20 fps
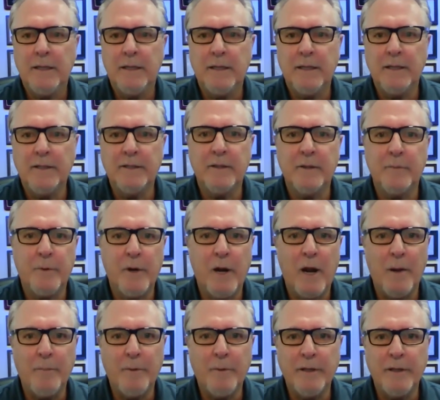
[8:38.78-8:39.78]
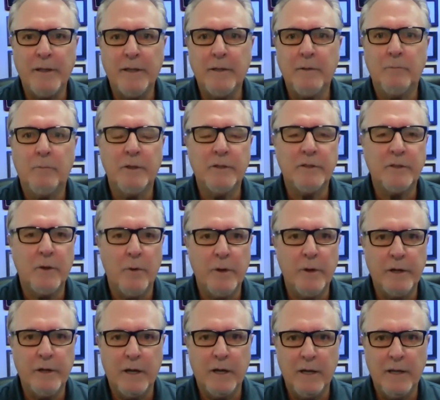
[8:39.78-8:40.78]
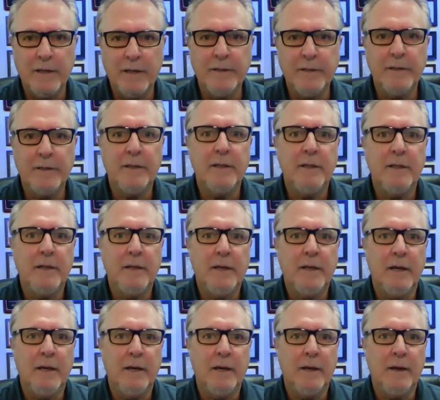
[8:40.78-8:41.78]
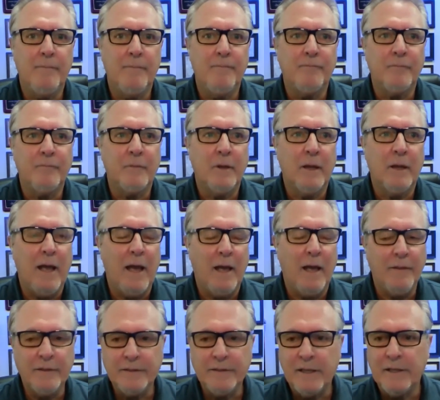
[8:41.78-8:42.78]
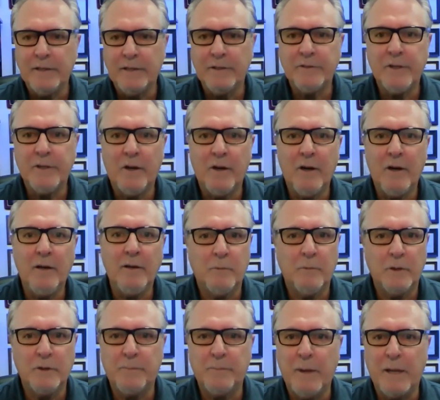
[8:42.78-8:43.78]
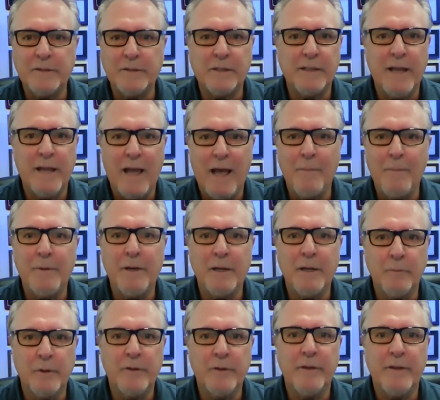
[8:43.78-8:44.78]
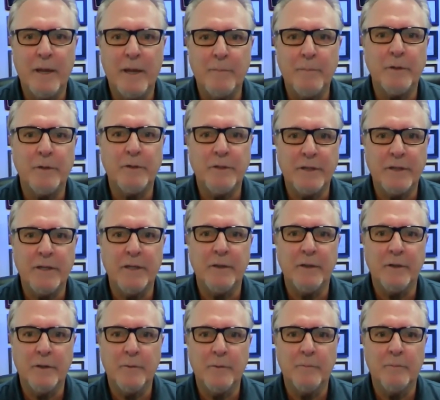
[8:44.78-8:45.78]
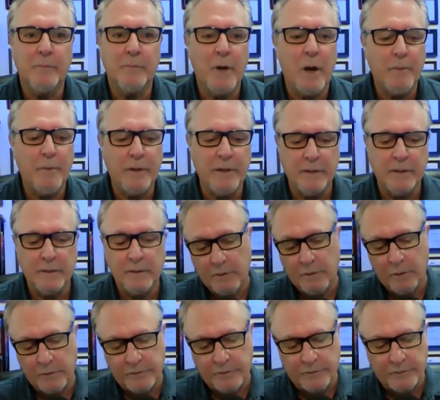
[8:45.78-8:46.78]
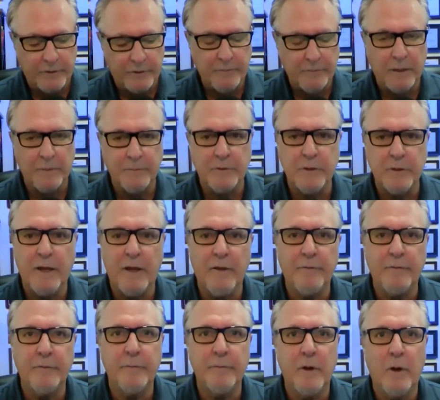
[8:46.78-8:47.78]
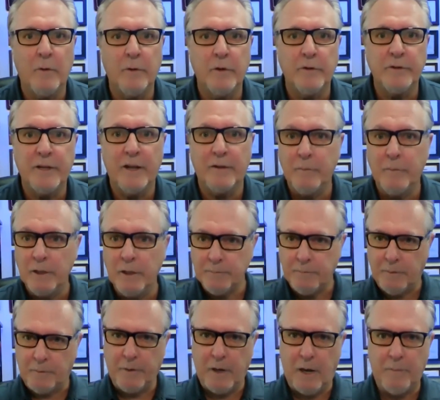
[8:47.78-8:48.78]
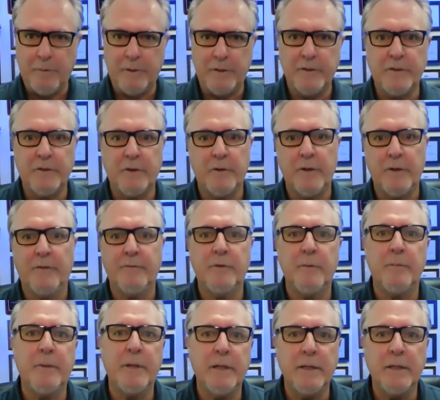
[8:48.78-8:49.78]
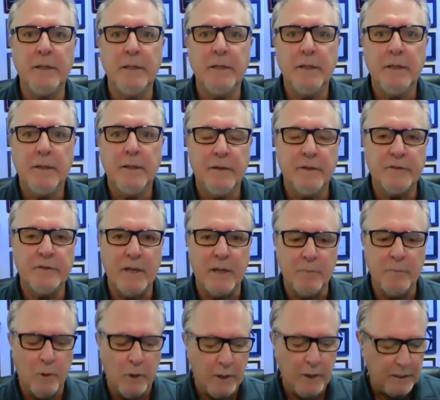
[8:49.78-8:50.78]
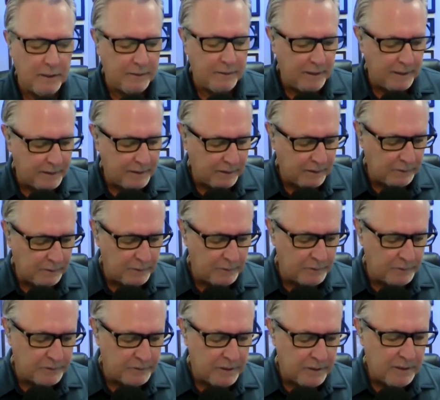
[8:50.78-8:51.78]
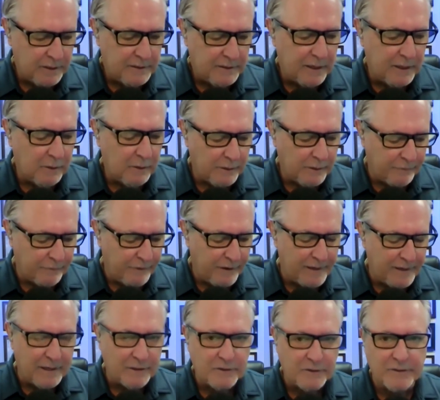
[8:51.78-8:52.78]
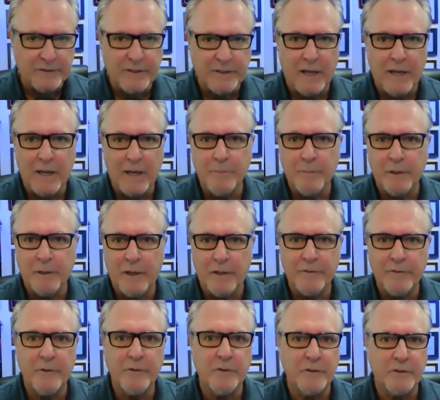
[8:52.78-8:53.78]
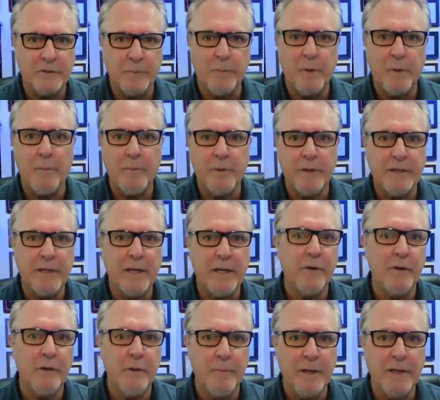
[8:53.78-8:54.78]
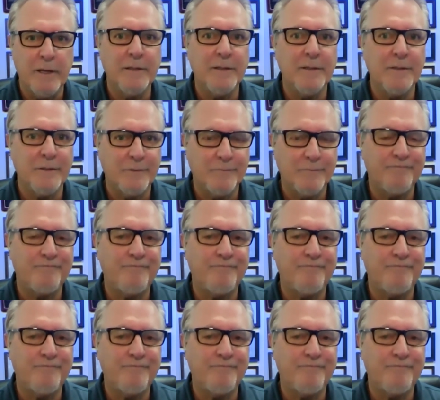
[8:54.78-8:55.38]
into the property, what's going on, how the tenants are, what's basically happening within that particular property. And of course, sometimes you have owners that have multiple properties, so you have to be the same way. And that includes not only the financial side, but also just the property care and the maintenance.